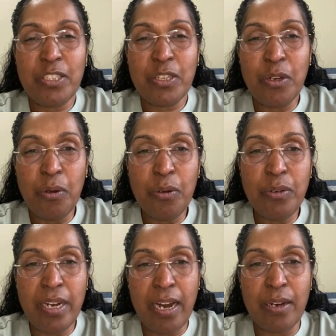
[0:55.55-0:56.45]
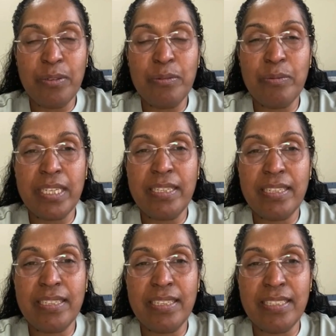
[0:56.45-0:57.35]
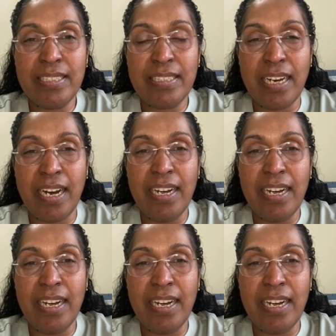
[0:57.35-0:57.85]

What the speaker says: to go now with this